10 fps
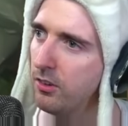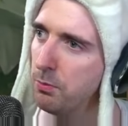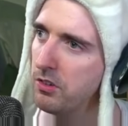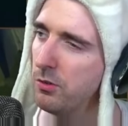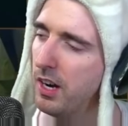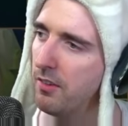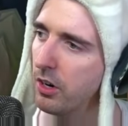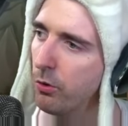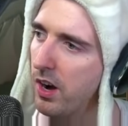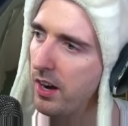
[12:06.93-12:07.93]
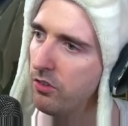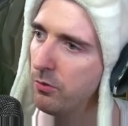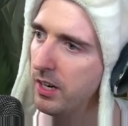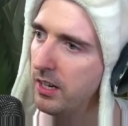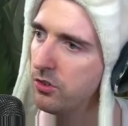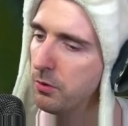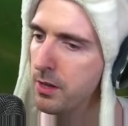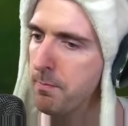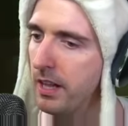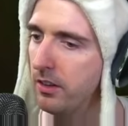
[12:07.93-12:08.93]
especially when I have a Graves and when he hits you with
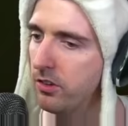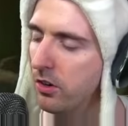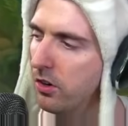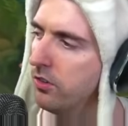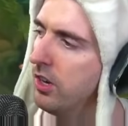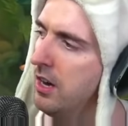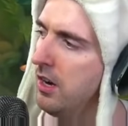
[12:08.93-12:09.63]
the pellets, it hurts.